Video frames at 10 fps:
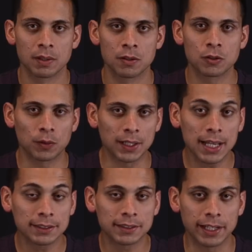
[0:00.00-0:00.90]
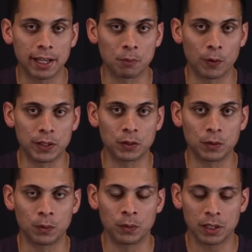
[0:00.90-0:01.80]
So the next thing I'm going to
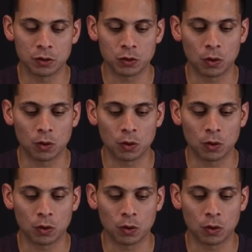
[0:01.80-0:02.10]
do is